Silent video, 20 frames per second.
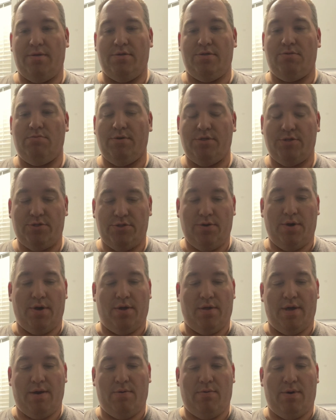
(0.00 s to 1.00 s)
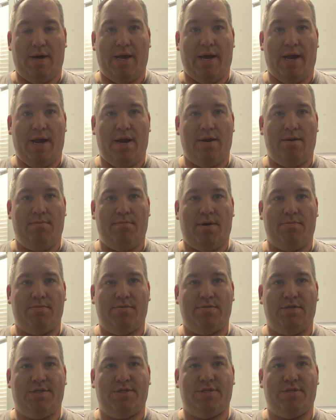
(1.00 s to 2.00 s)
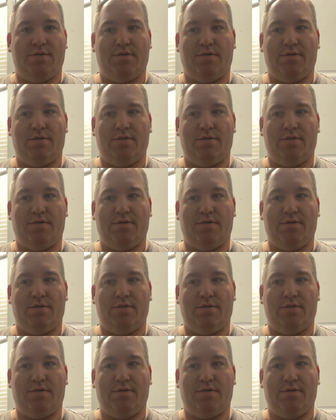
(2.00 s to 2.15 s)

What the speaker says: Just want to show you that while I had it in my possession,